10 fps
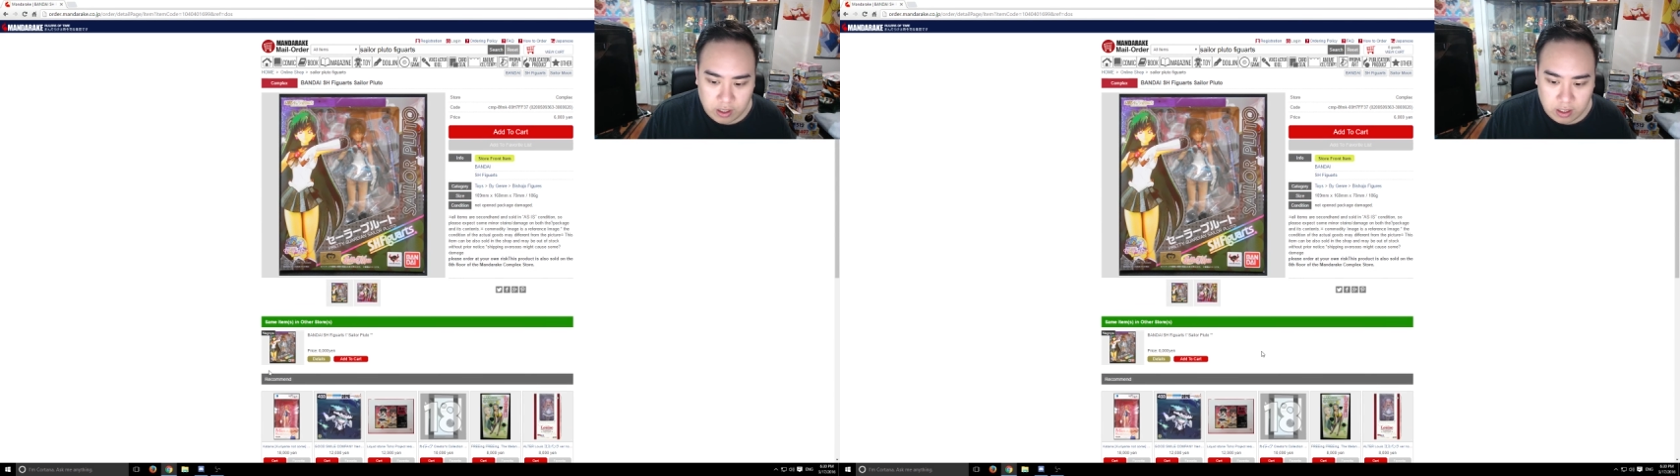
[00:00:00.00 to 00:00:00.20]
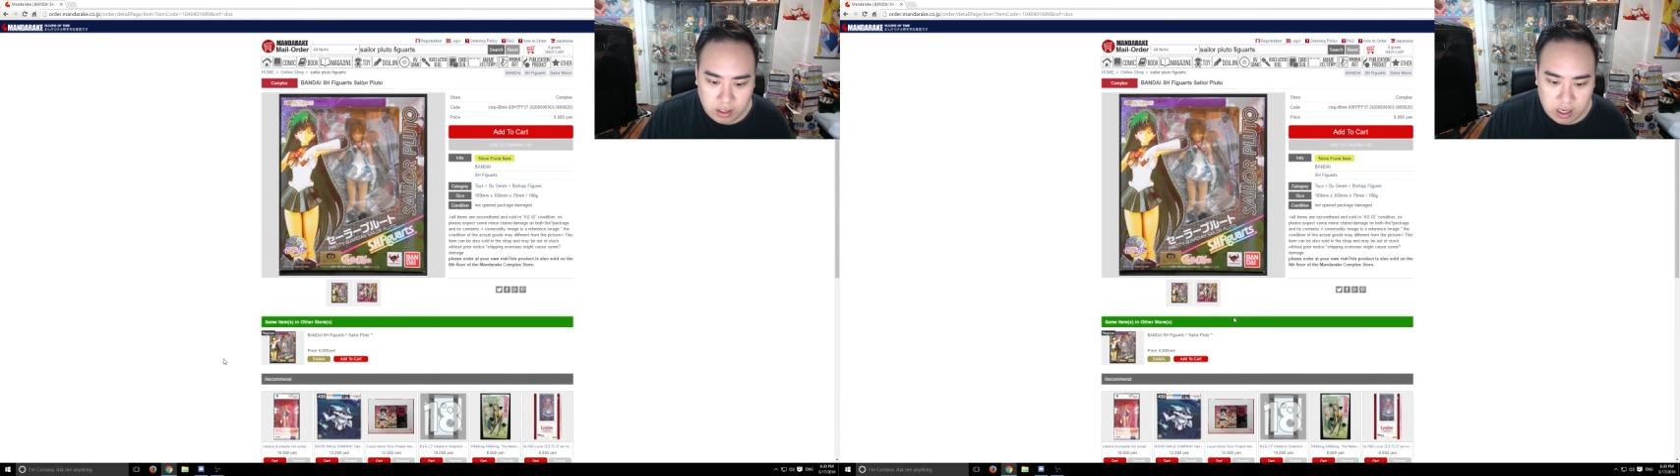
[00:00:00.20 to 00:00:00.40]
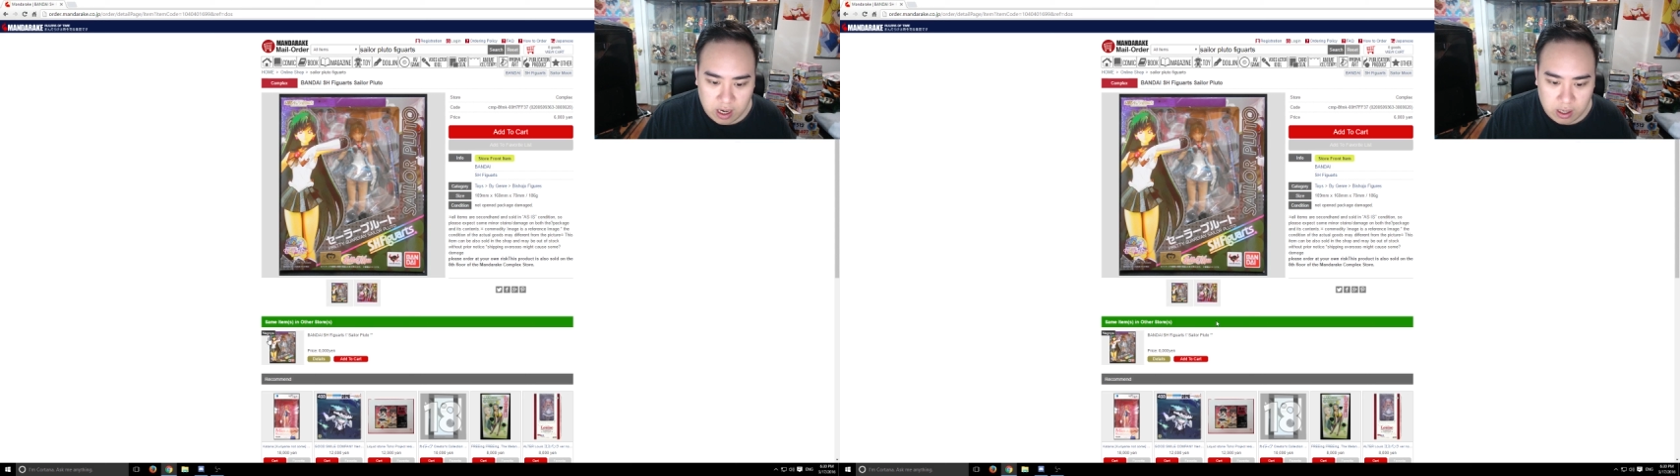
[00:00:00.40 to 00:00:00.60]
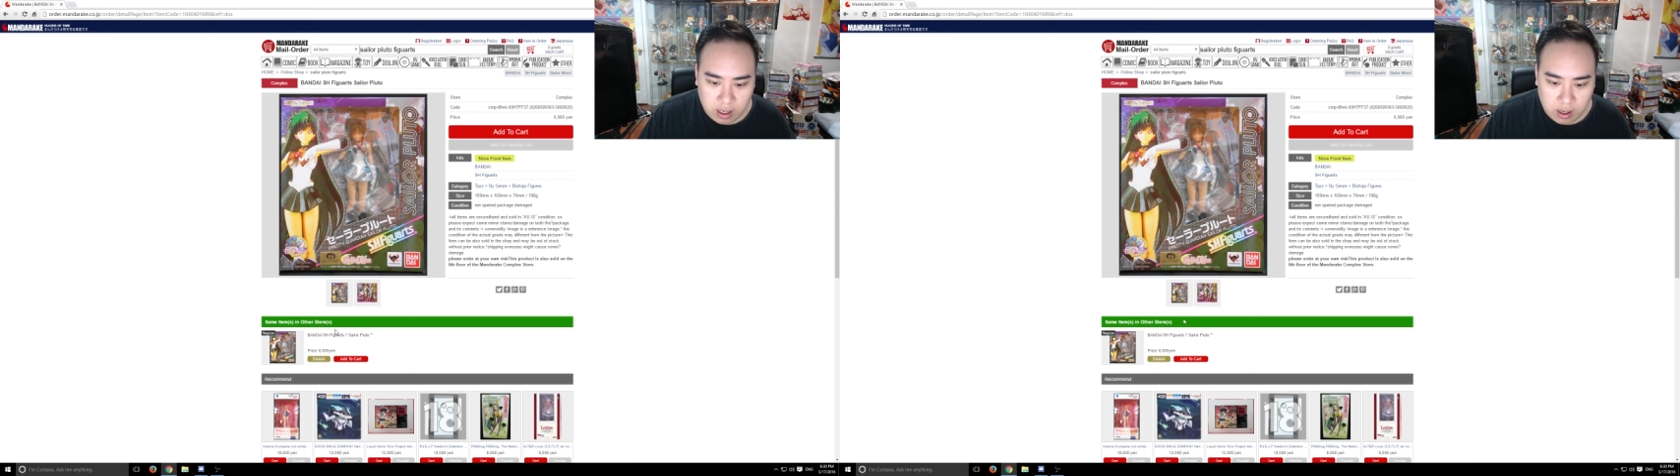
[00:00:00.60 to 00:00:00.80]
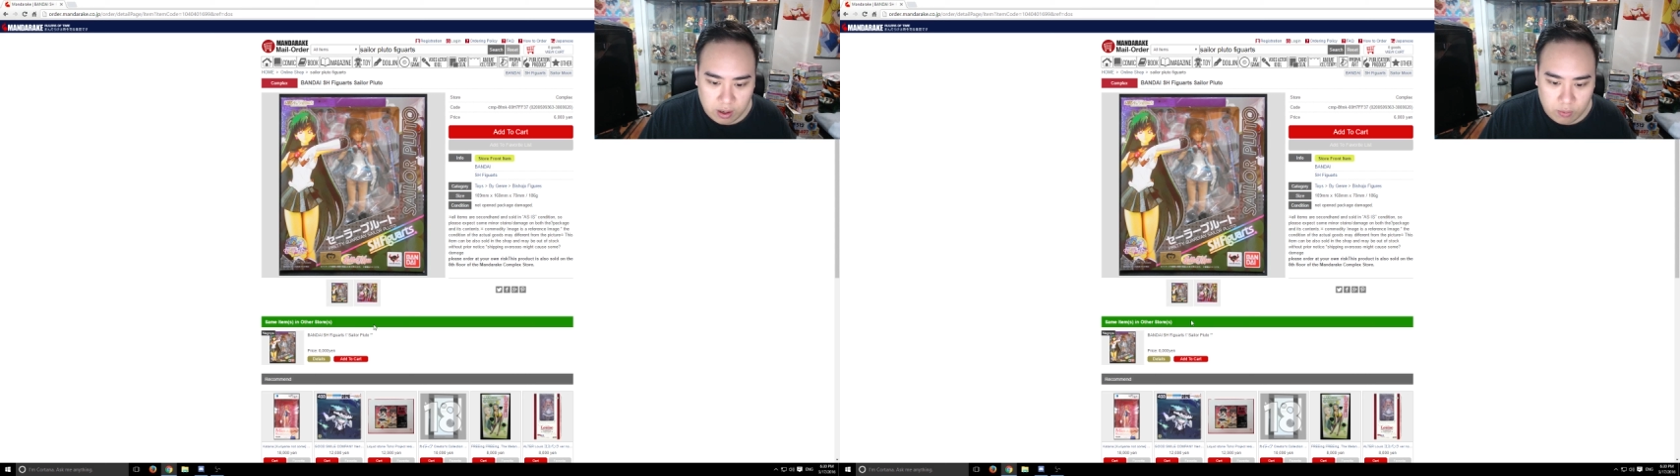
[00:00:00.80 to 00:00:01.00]
decide
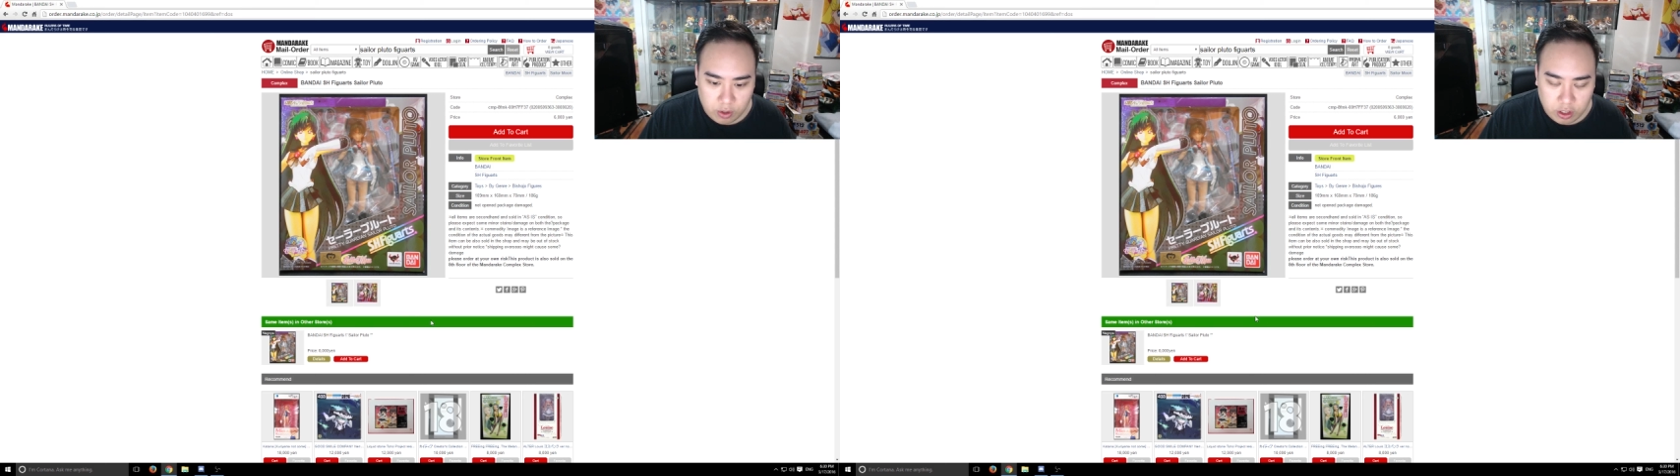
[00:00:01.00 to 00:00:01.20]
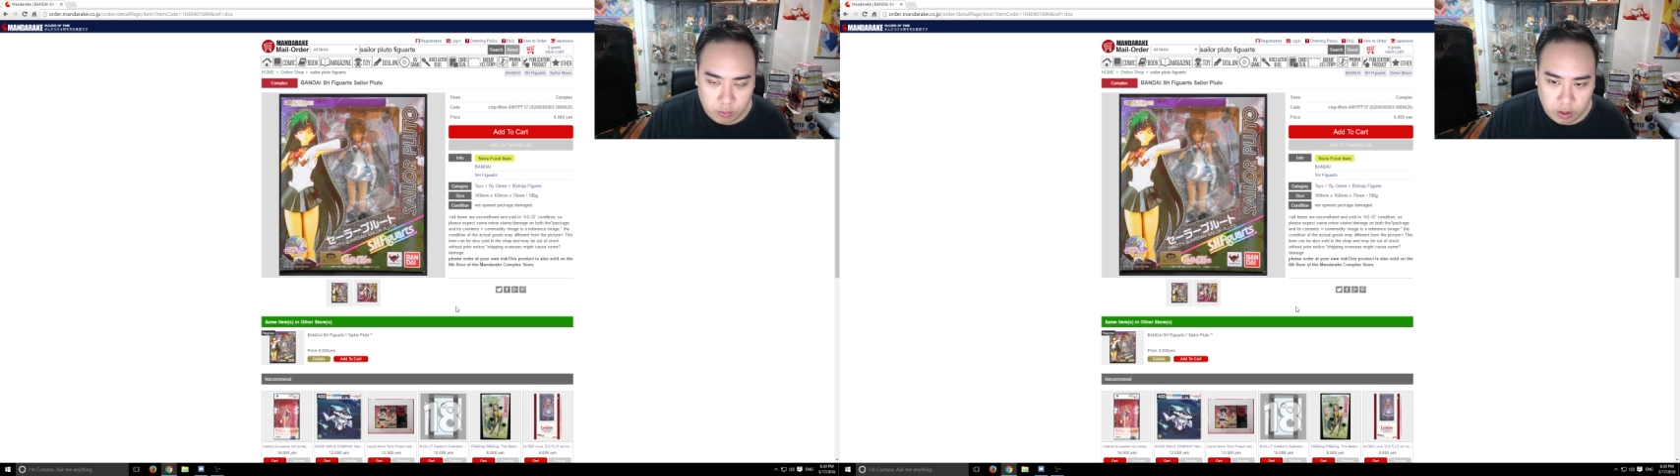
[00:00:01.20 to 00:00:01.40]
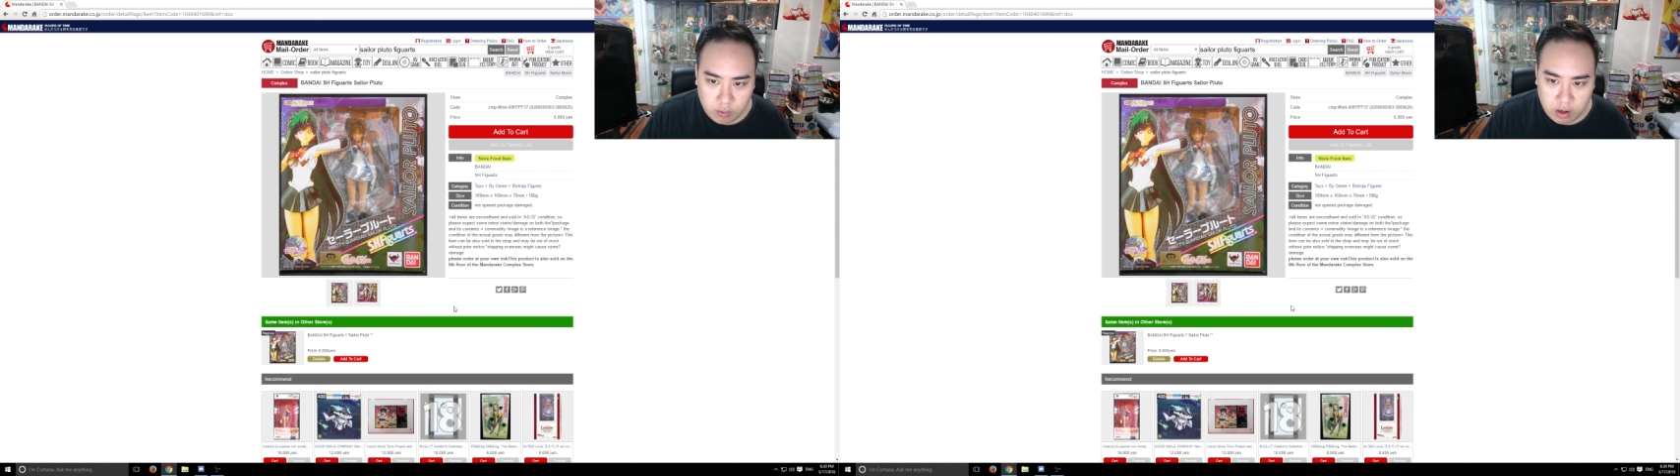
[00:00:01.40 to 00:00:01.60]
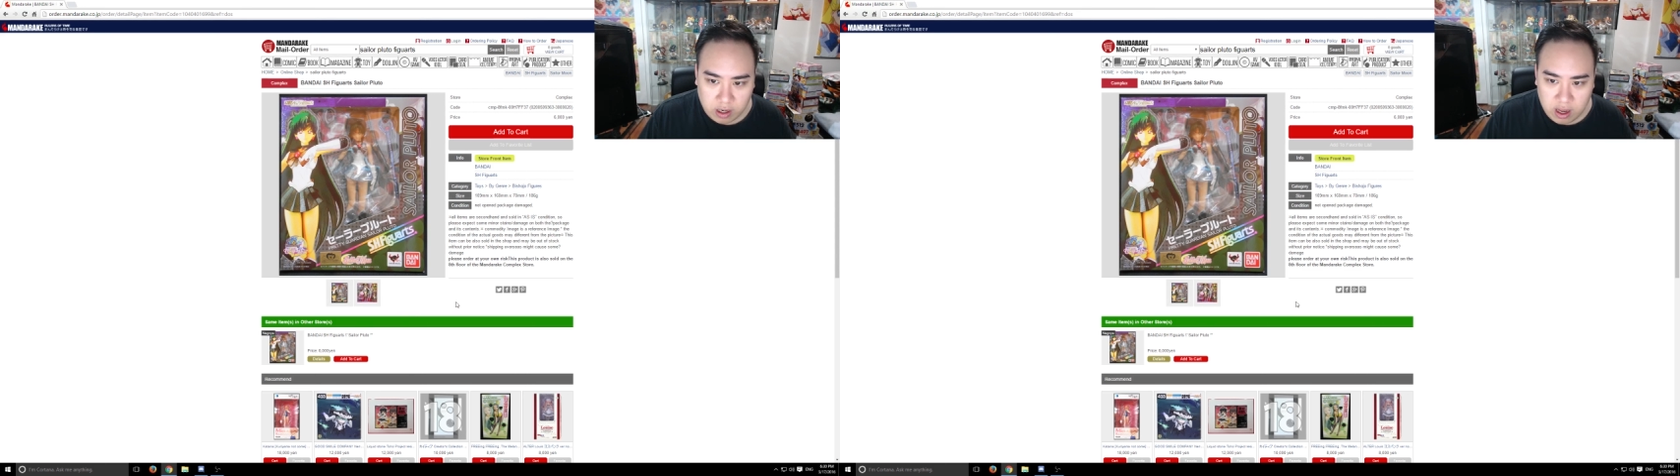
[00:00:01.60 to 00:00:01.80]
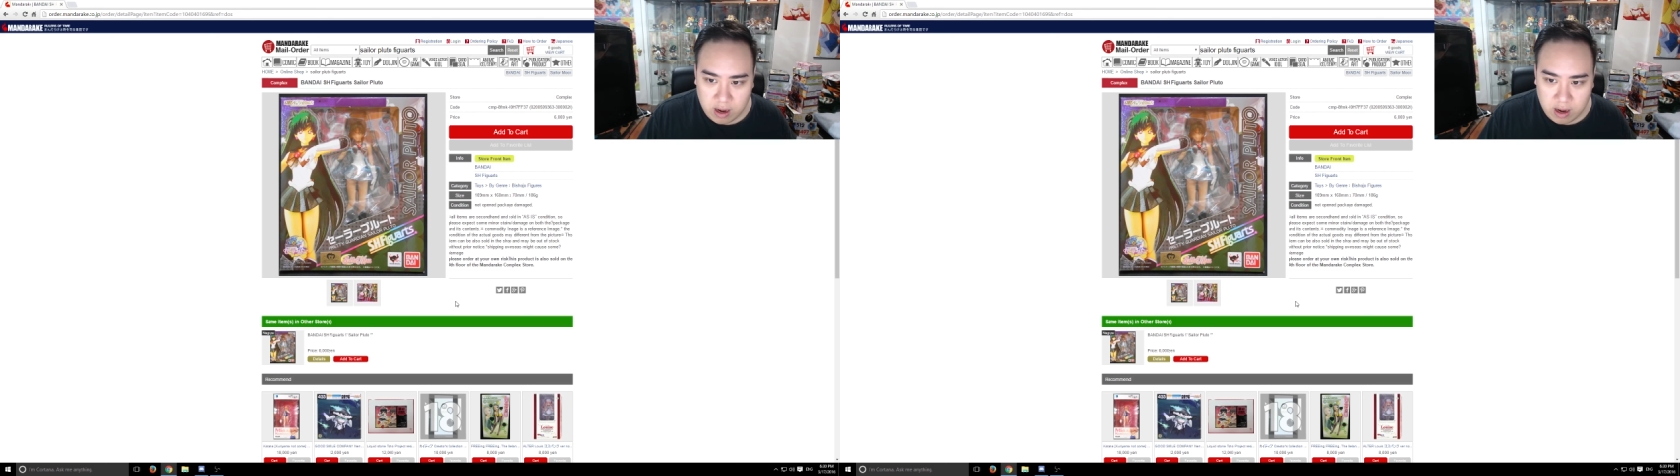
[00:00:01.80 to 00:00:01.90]
which one you want to get.